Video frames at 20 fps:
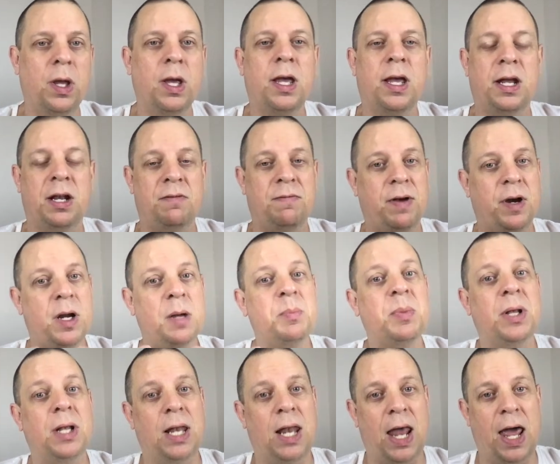in a very
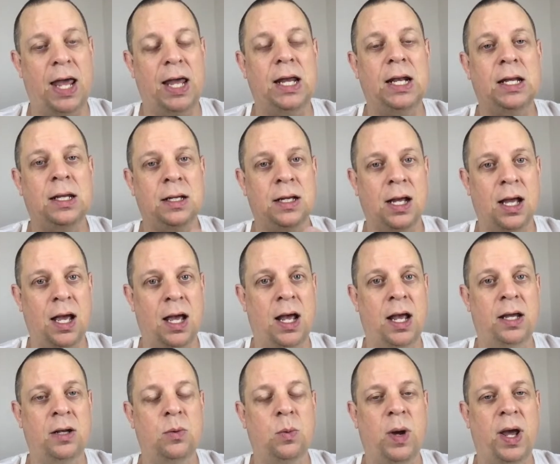polite and
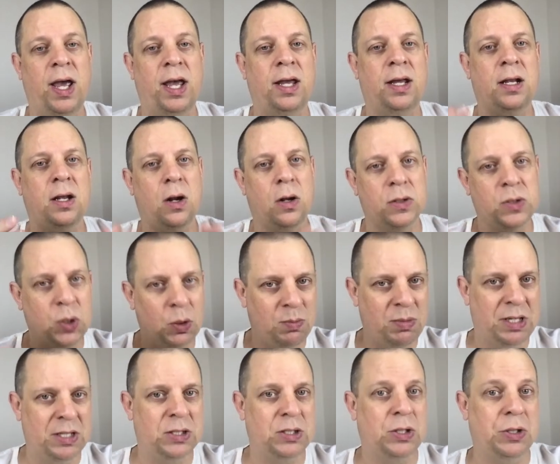kind way, and it also
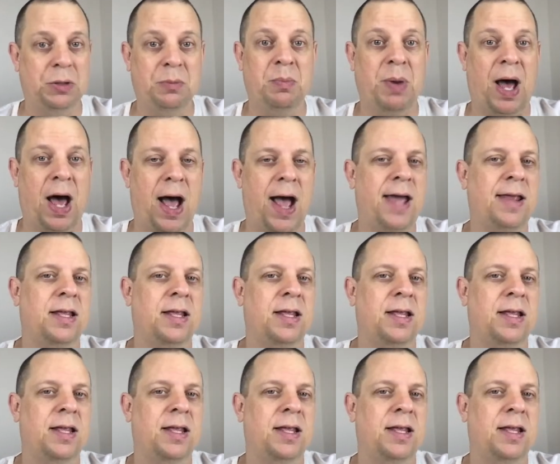means goodbye.